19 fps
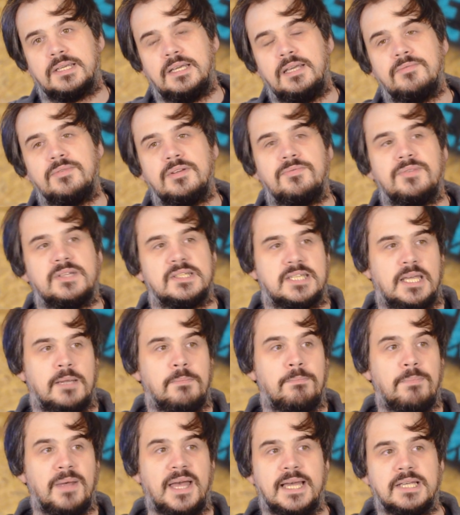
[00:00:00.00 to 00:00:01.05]
Even if it's a
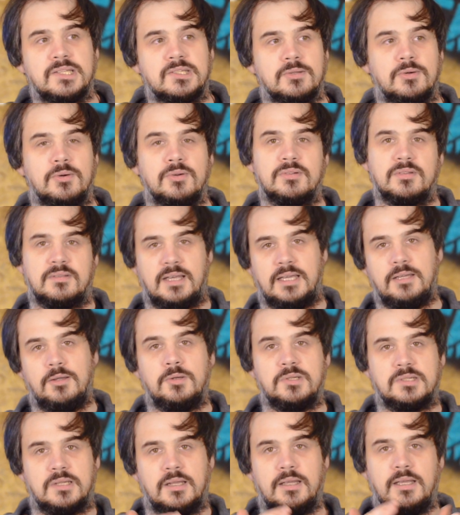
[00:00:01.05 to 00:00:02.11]
bare sword, they're
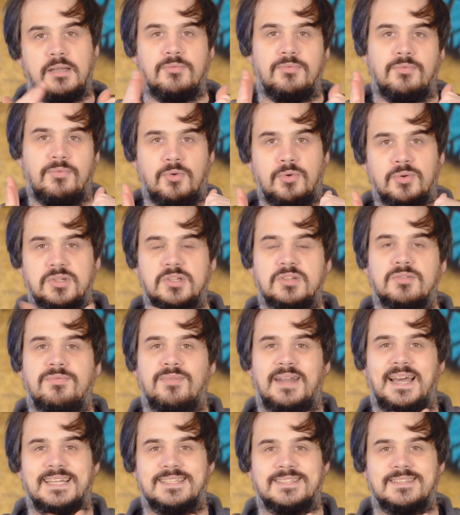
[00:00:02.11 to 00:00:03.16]
usually forged
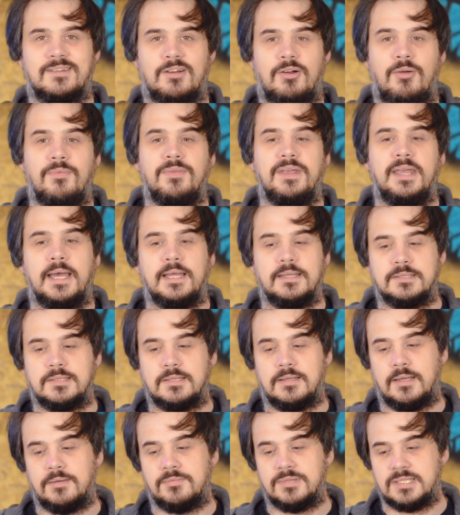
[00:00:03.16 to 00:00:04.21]
flat on the end, so
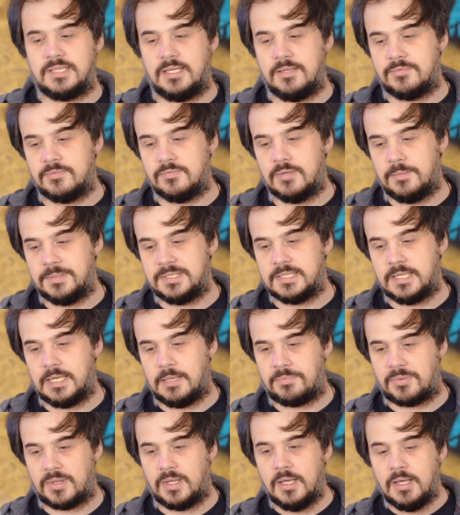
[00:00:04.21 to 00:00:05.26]
they receive a rubber
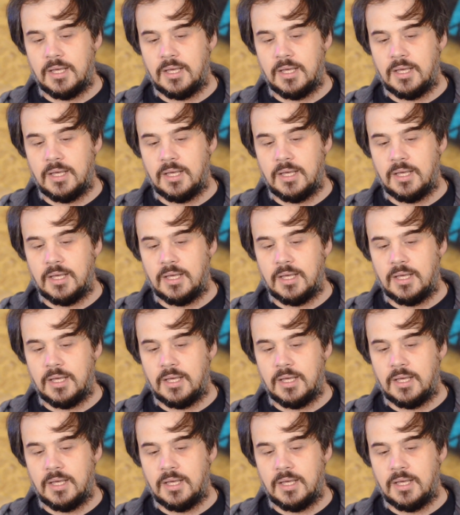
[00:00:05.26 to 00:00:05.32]
tip.